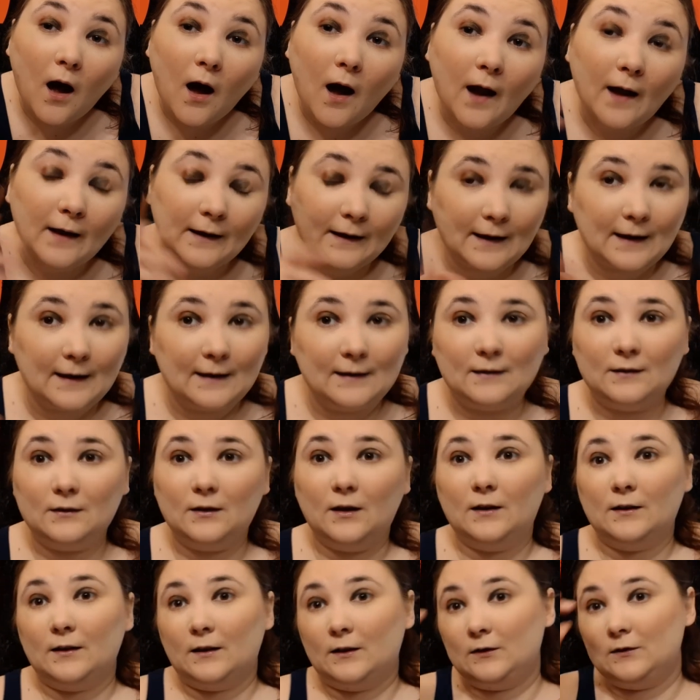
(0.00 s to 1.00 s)
I
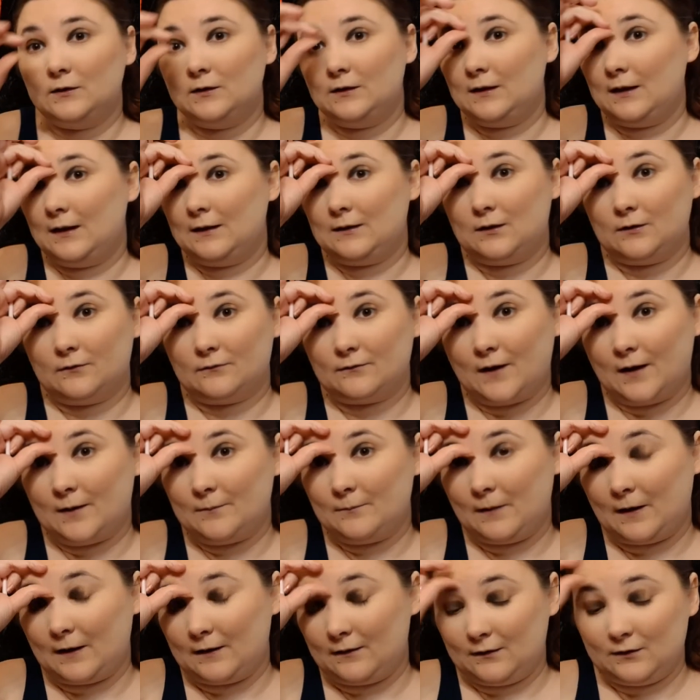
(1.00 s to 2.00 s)
couldn't get the red
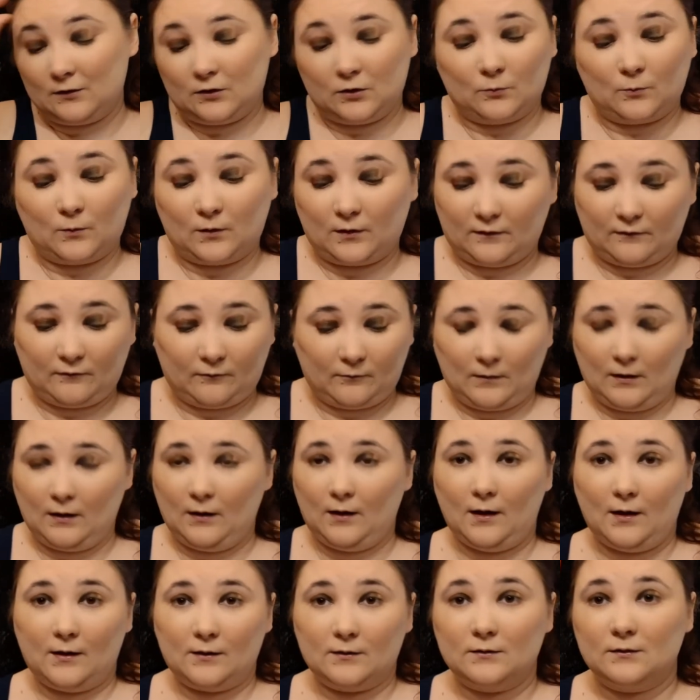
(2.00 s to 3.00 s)
palette to work for me.
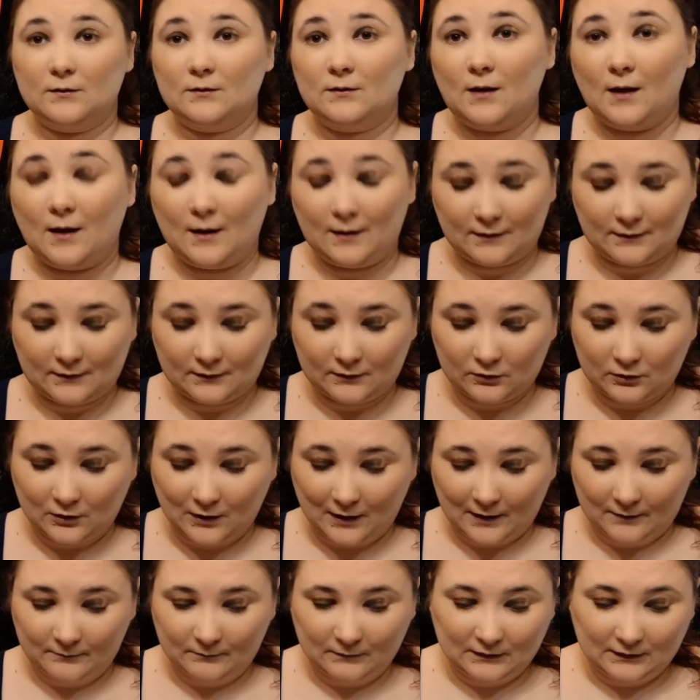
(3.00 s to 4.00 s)
I
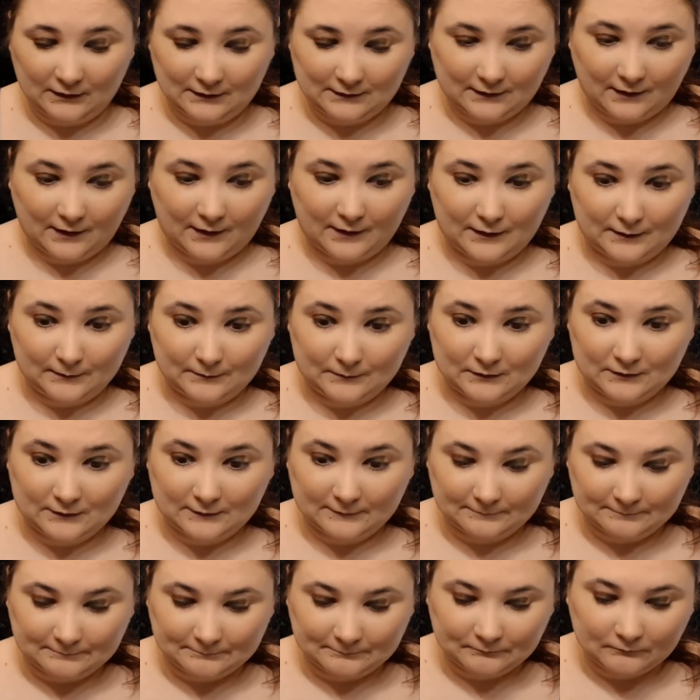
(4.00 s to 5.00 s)
tried many times.
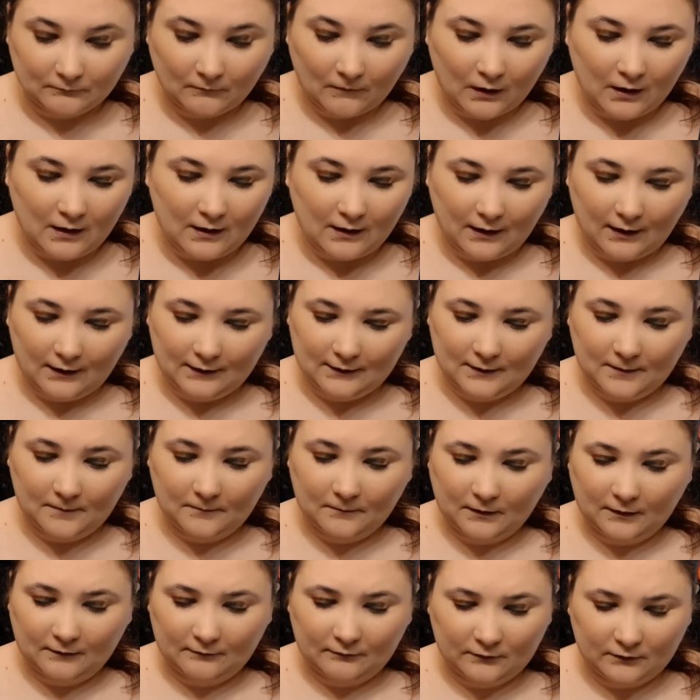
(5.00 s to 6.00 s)
I ended up
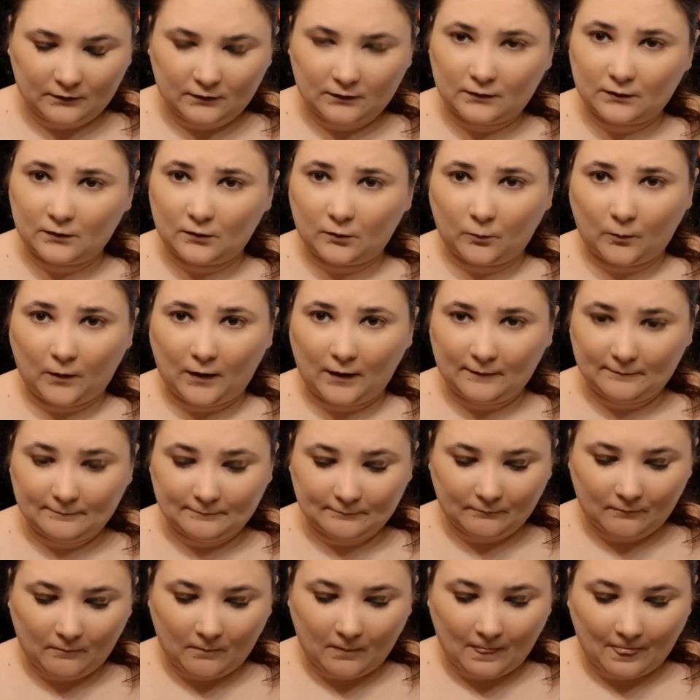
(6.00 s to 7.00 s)
giving it away.
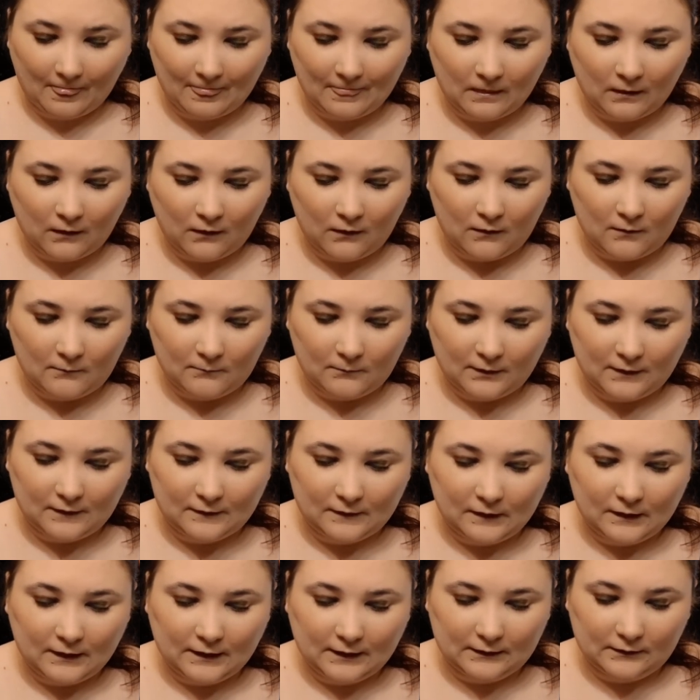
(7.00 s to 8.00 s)
But I
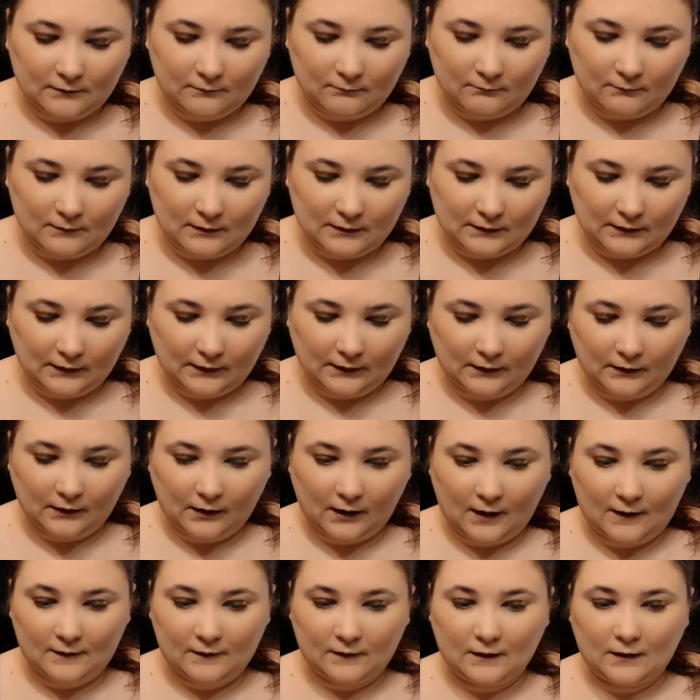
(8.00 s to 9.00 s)
think in the mini,
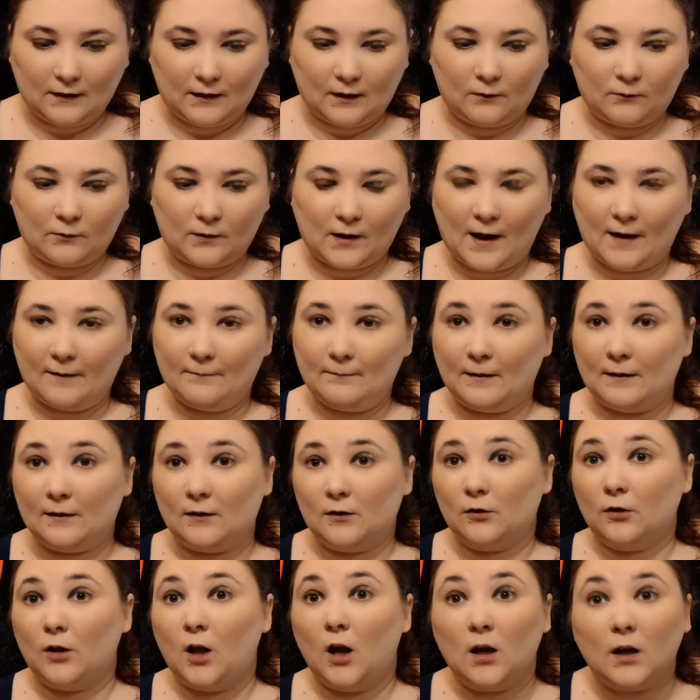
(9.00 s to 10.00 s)
I think I would have better
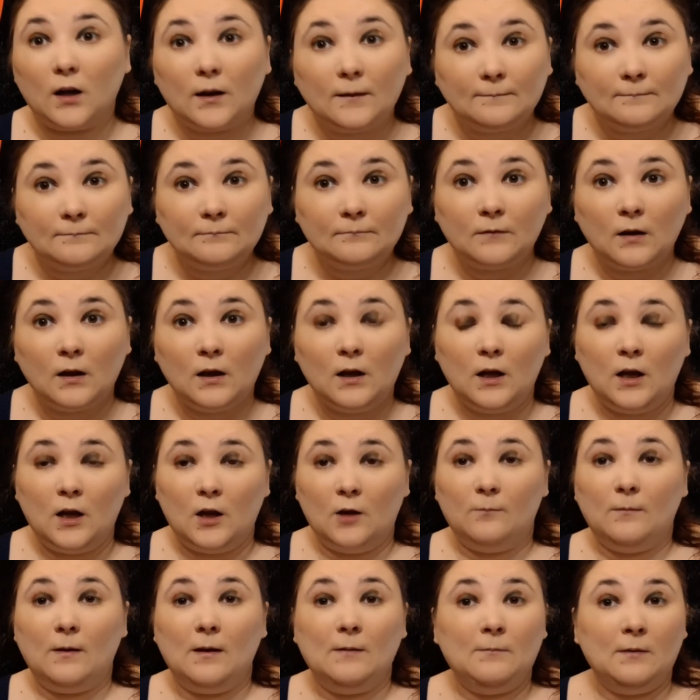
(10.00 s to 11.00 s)
luck.
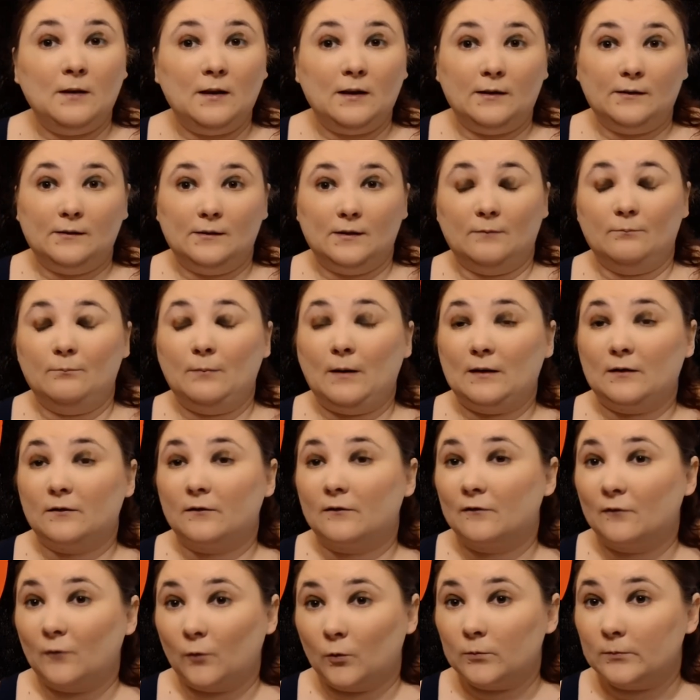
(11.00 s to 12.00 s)
And maybe it's a better
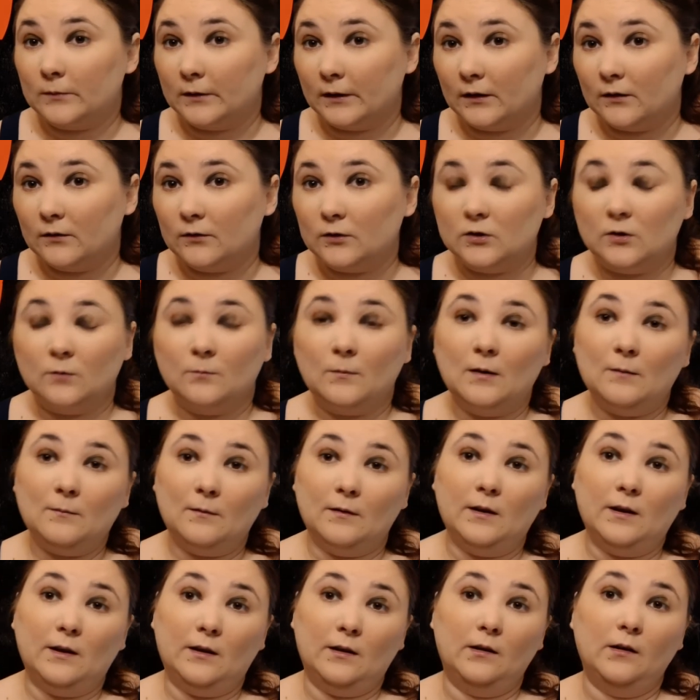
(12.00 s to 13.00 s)
formula. So maybe
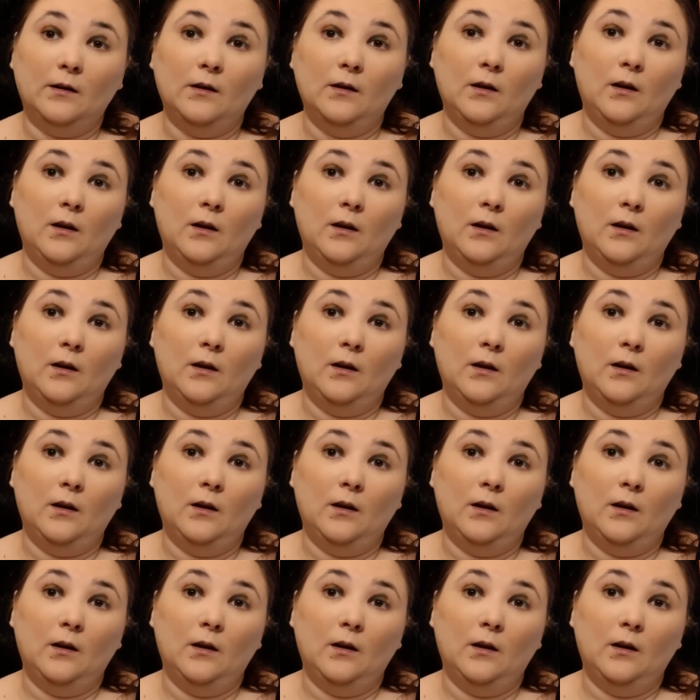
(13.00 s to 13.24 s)
he